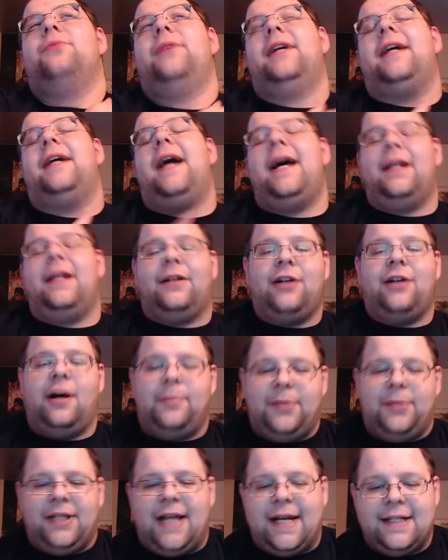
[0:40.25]
I had a
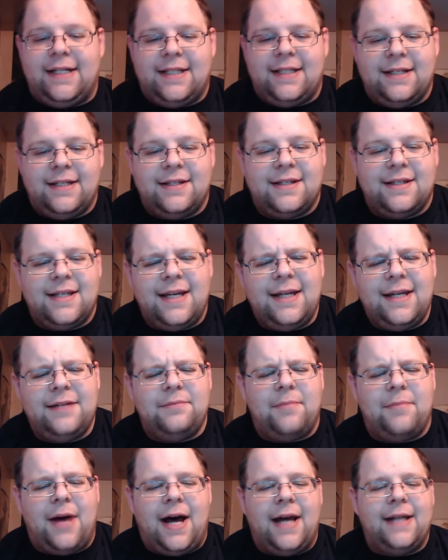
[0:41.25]
couple ideas in
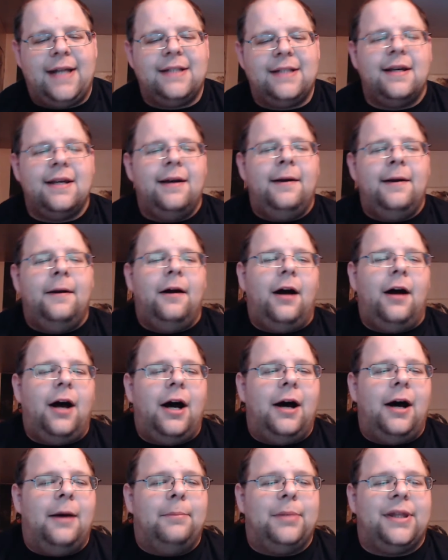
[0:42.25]
mind,
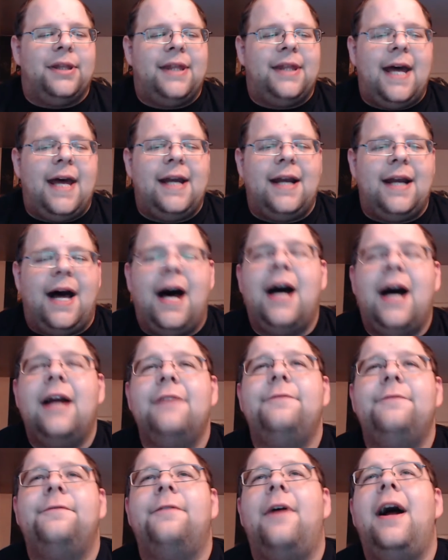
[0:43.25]
but then on
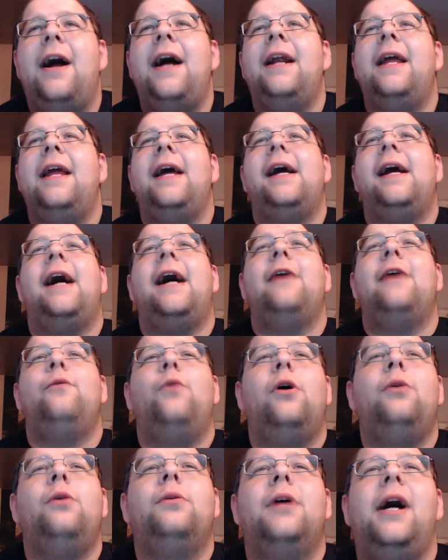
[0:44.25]
Friday I
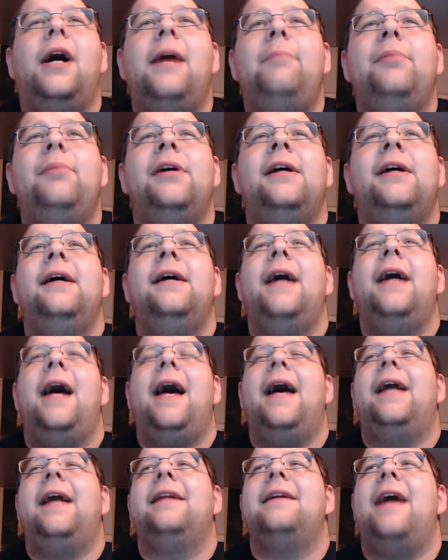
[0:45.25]
woke up
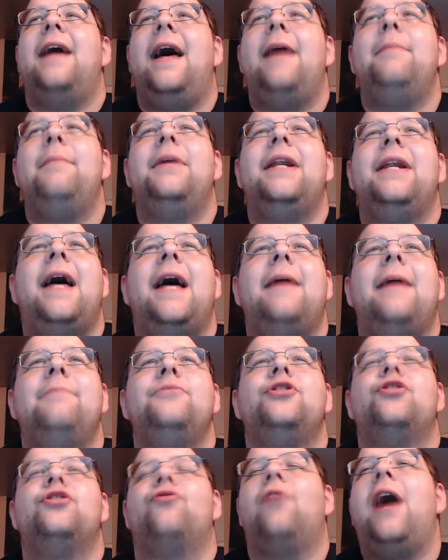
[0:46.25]
and Eminem
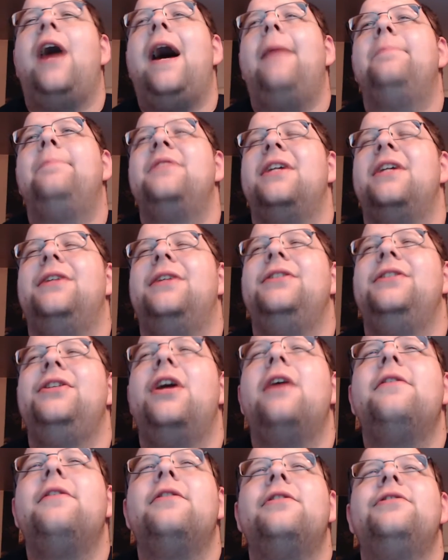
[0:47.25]
dropped
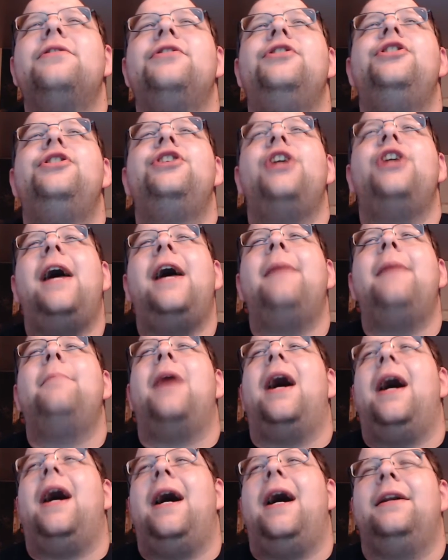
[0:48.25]
another gem
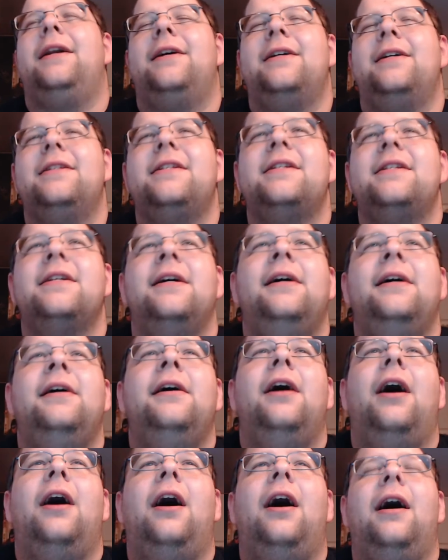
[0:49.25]
on us,
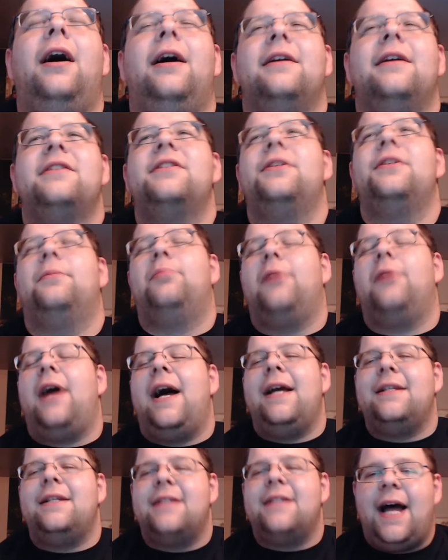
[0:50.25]

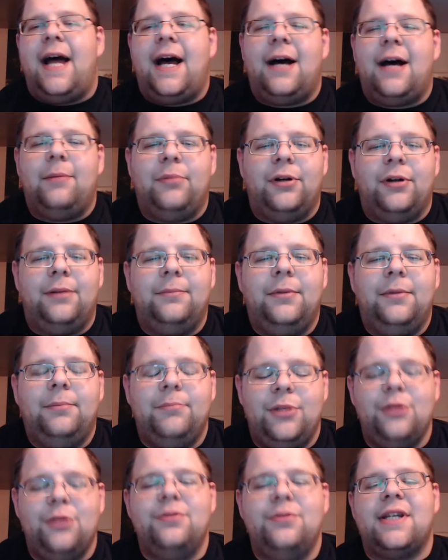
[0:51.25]
surprise album,
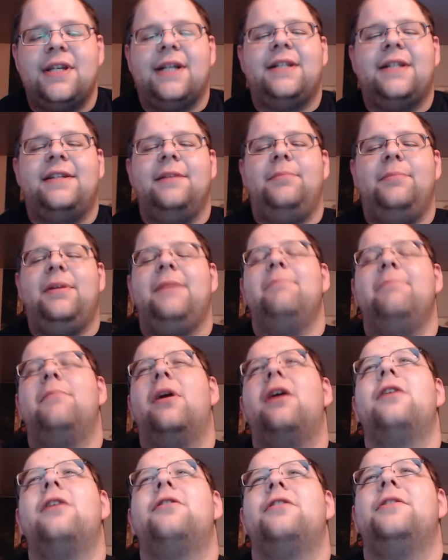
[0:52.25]
Music to Be
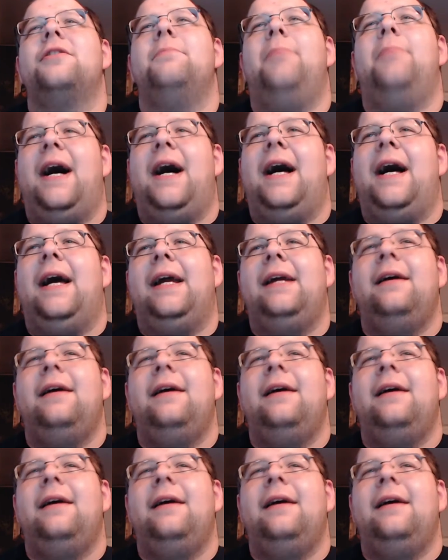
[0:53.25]
Murdered By.